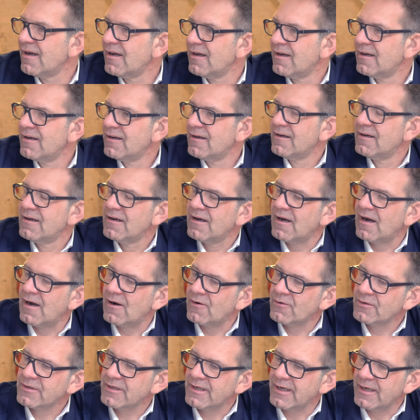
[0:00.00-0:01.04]
what?
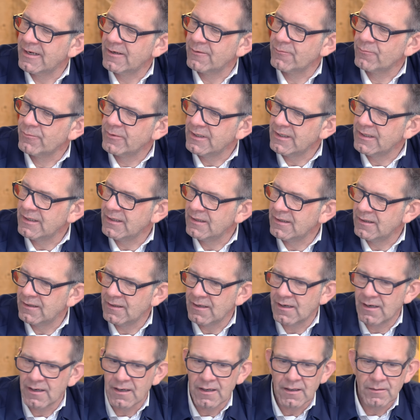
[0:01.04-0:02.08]
How can we
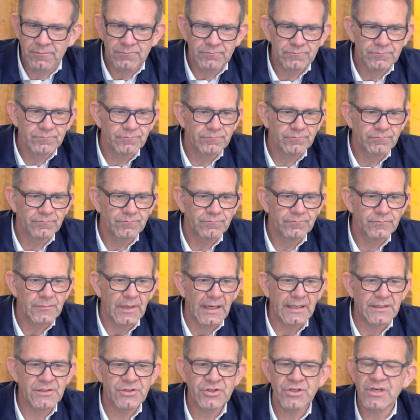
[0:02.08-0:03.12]
um,
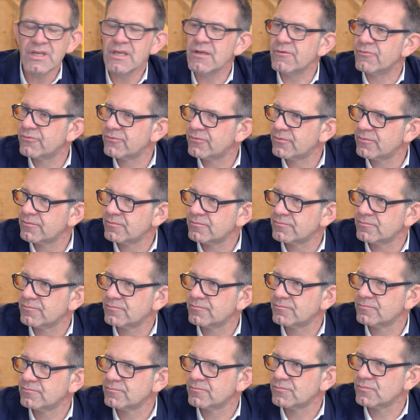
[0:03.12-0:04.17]
achieve?
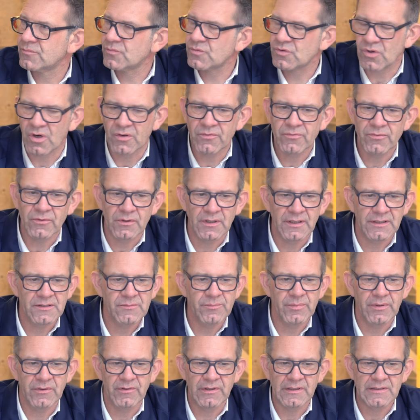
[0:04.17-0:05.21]
joyful
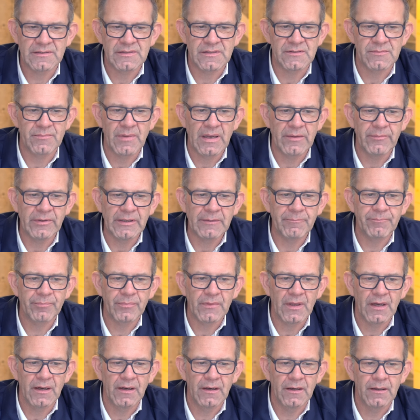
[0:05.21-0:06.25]
experiences, maybe.
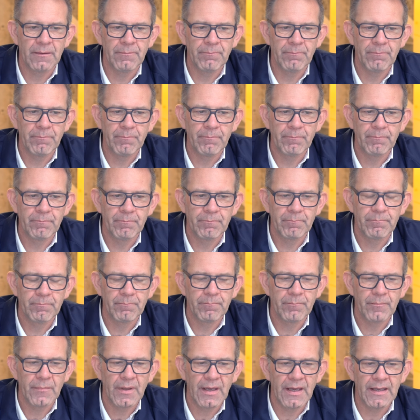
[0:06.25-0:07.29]
Um,
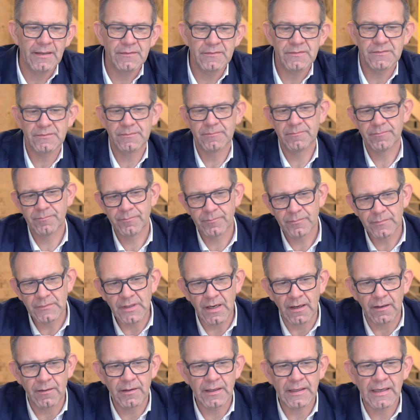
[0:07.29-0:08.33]
and
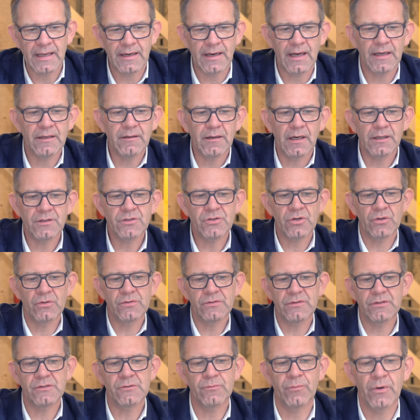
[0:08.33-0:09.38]
yeah, again, I, I, chose
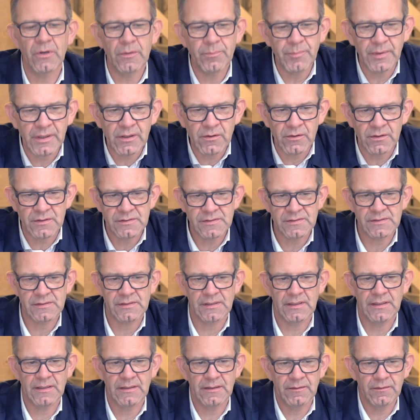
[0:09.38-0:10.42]
this word because
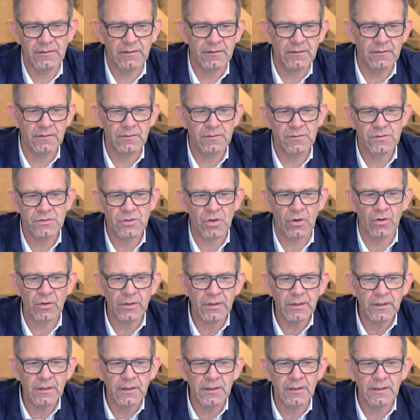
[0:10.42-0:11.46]
uh,
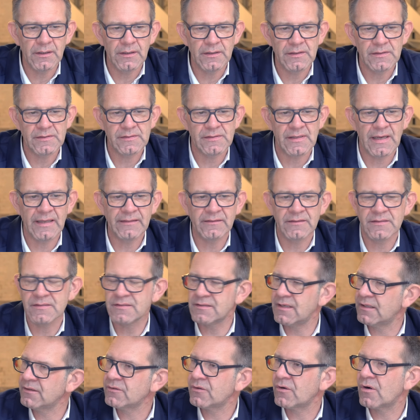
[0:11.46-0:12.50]
joy is at the
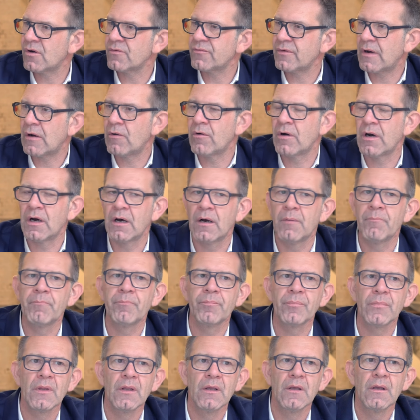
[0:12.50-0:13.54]
center of our
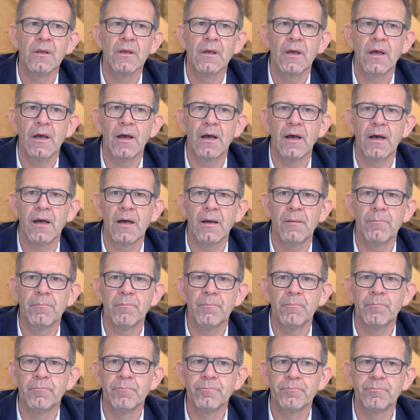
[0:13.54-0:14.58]

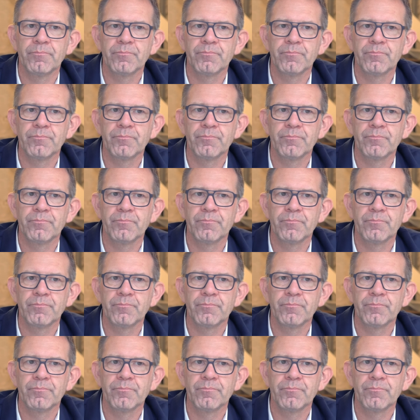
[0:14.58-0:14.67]
um,